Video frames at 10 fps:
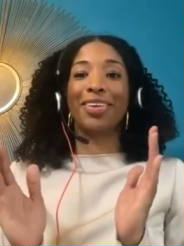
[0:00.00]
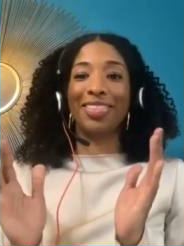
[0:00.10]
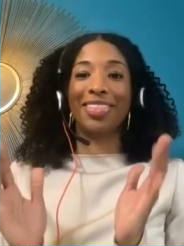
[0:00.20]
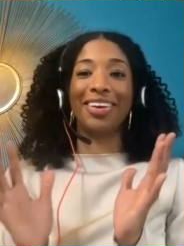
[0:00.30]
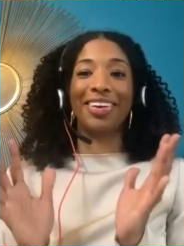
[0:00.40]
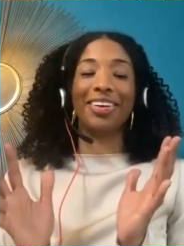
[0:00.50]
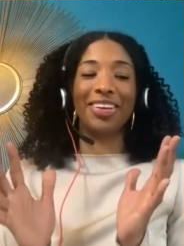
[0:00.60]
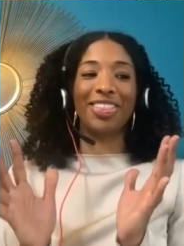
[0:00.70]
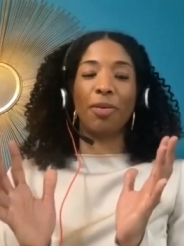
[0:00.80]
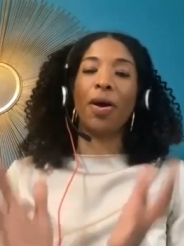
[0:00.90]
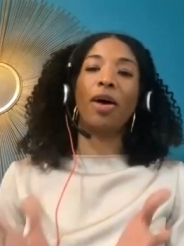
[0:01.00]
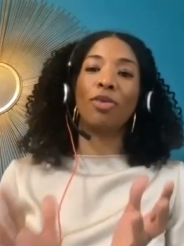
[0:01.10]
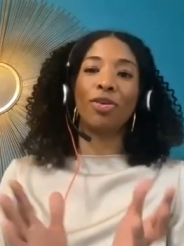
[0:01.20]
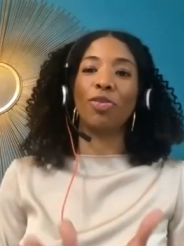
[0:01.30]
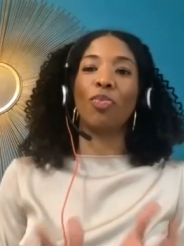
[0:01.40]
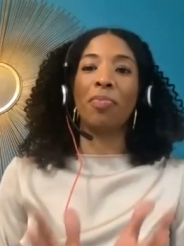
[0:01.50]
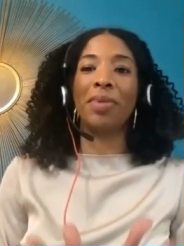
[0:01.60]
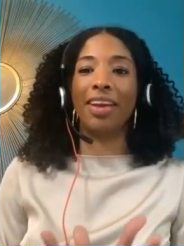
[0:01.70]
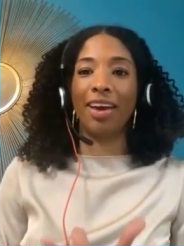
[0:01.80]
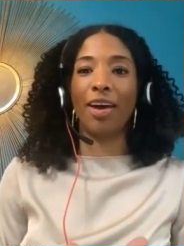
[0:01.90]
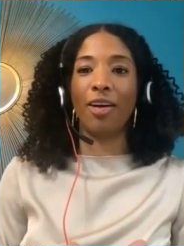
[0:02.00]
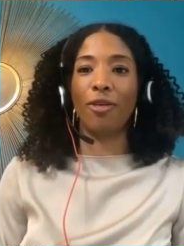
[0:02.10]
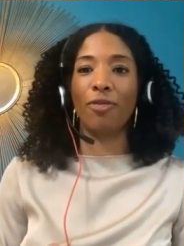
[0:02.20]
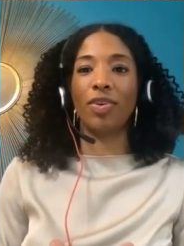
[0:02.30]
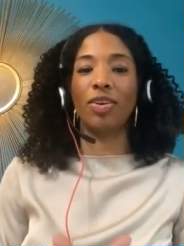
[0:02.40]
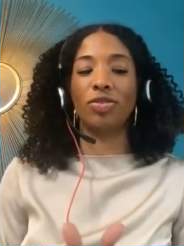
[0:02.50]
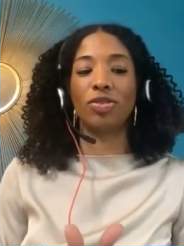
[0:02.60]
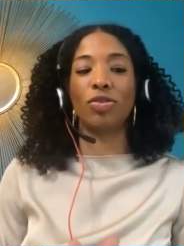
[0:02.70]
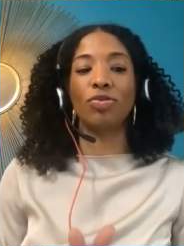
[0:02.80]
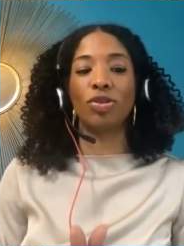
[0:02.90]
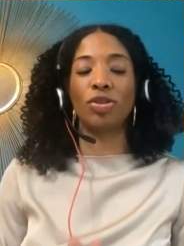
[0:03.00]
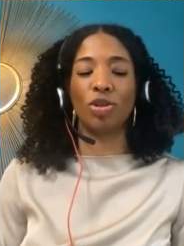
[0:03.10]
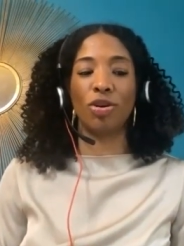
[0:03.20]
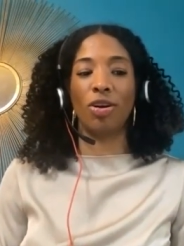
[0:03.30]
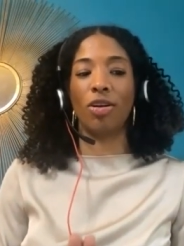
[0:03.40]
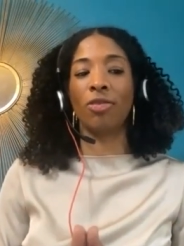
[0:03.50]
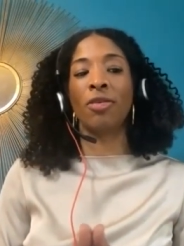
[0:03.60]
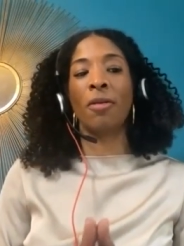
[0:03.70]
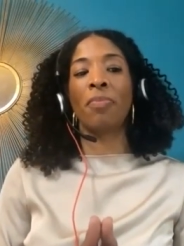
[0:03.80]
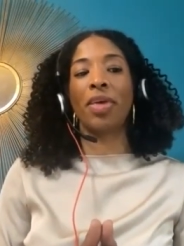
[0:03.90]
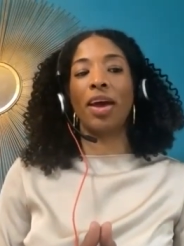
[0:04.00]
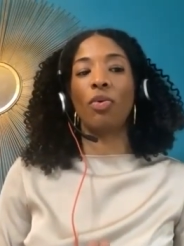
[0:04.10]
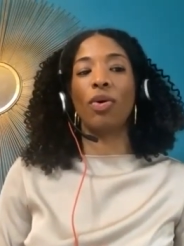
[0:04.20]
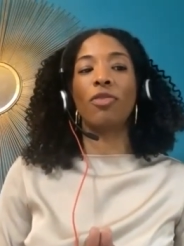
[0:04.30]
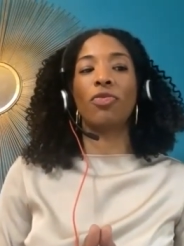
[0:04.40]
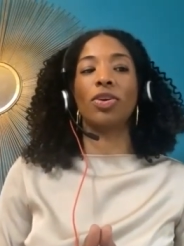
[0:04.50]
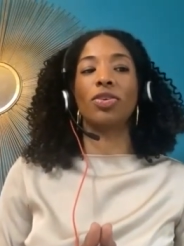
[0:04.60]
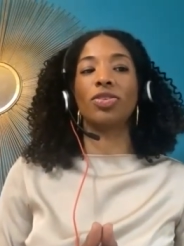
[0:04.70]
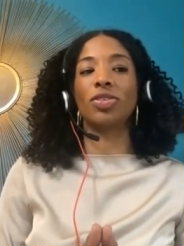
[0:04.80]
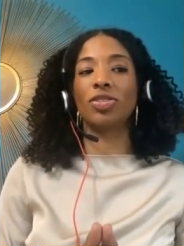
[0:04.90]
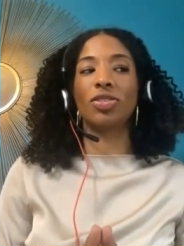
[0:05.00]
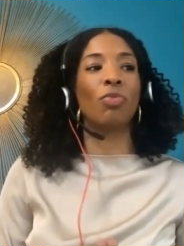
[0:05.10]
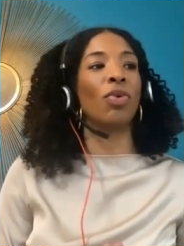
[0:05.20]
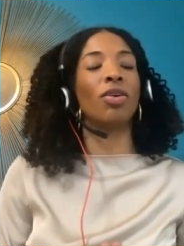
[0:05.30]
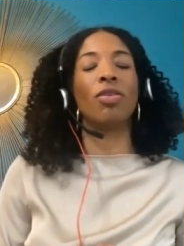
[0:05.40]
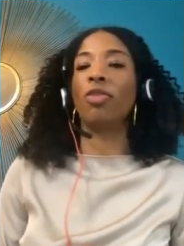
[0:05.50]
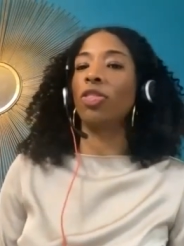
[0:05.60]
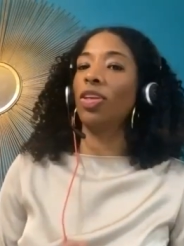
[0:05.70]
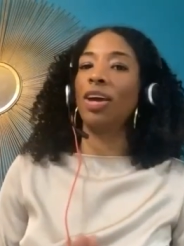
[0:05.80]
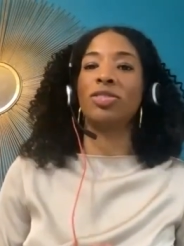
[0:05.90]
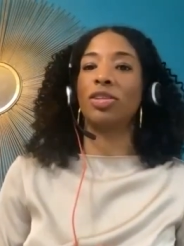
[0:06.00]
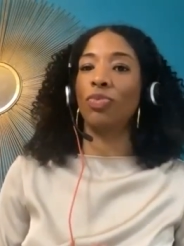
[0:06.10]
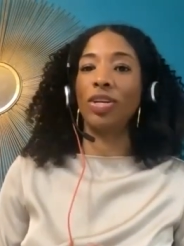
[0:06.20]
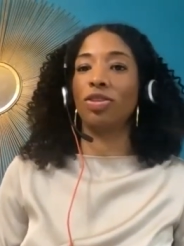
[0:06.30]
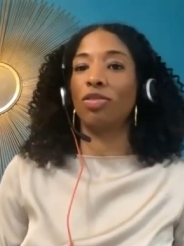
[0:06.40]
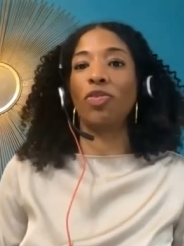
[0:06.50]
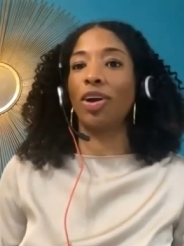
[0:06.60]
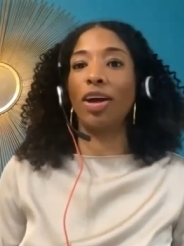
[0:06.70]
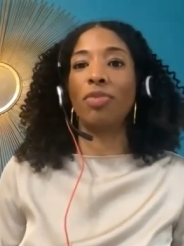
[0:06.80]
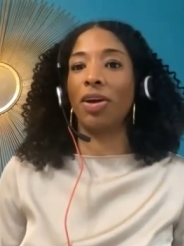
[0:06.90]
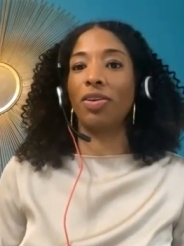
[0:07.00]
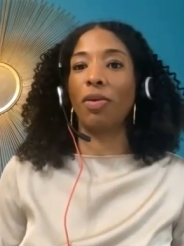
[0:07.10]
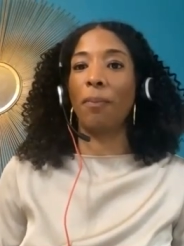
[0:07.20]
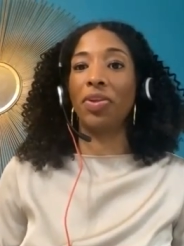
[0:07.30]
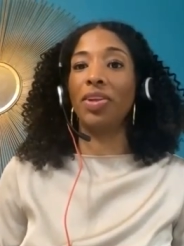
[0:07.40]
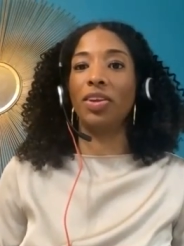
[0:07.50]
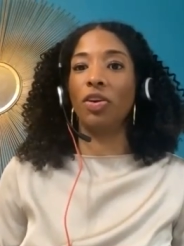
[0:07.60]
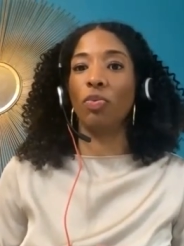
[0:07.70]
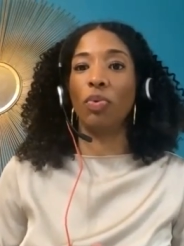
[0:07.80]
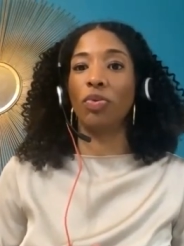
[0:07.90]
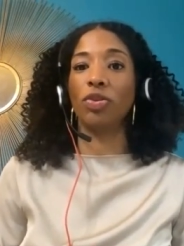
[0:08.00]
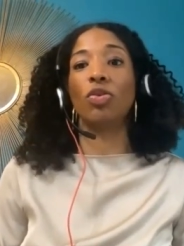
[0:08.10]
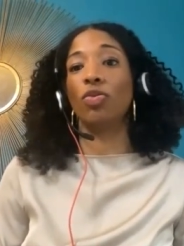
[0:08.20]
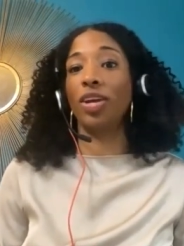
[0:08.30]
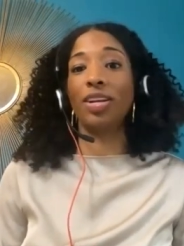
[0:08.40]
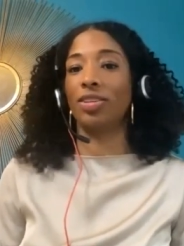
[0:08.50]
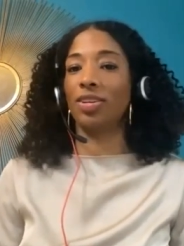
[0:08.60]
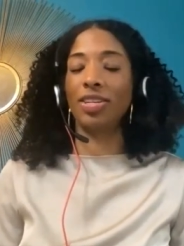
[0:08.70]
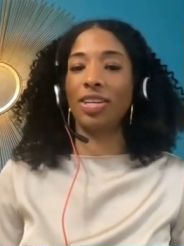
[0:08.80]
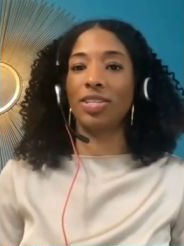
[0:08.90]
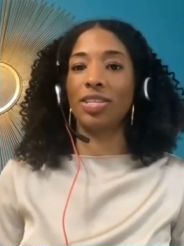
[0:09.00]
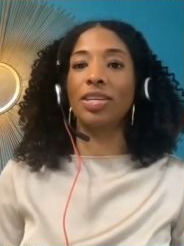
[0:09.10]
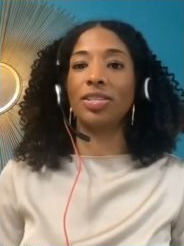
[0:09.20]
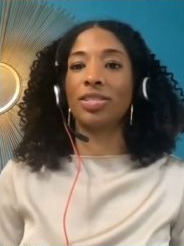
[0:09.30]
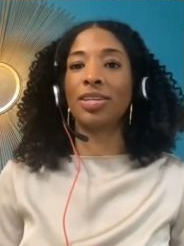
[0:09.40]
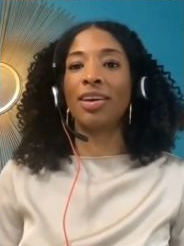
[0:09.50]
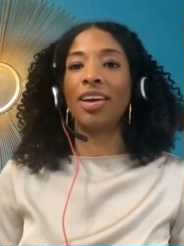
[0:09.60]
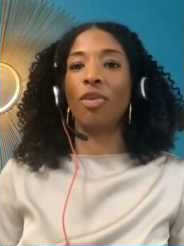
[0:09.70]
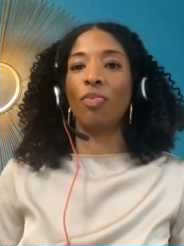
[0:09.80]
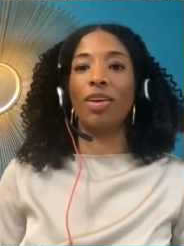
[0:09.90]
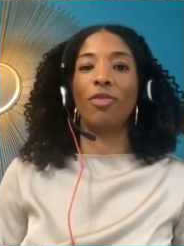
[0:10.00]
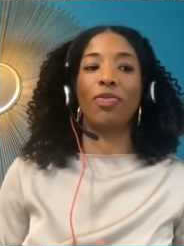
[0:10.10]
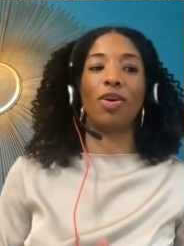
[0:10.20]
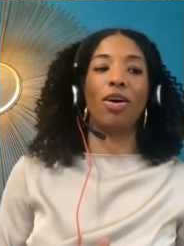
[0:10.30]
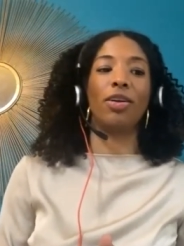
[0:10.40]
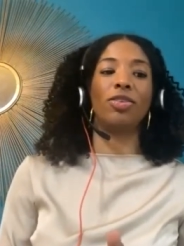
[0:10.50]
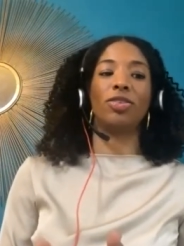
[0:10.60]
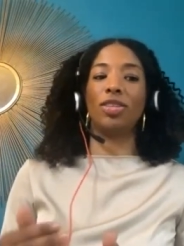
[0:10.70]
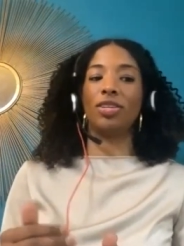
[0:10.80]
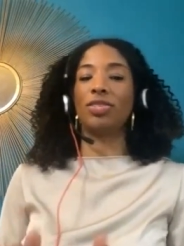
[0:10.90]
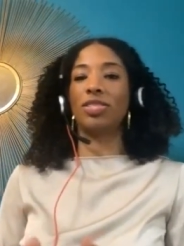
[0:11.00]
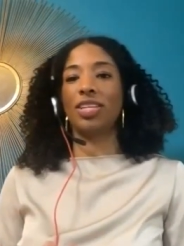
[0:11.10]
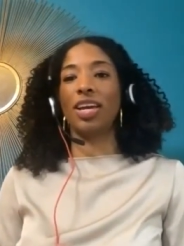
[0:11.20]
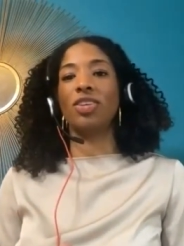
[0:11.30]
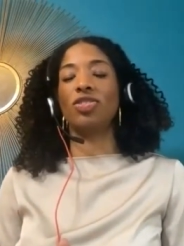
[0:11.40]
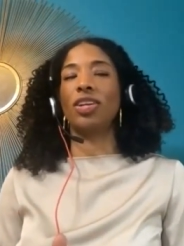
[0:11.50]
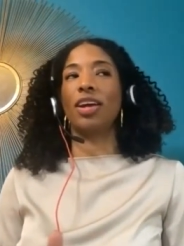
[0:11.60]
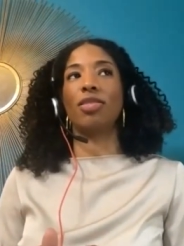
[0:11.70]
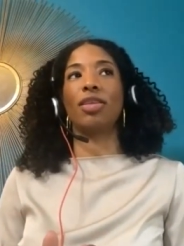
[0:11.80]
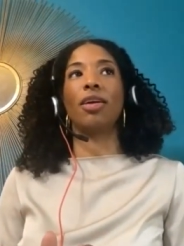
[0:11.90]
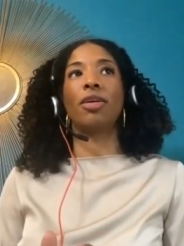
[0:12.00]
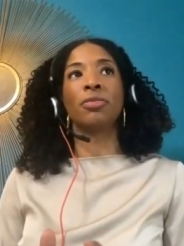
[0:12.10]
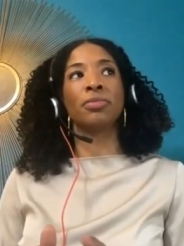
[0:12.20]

the the power the women have is so strong. However, somewhere along the lines that we just forgot about it completely, or we were told that it doesn't exist. And we've gone on to this stage. And I think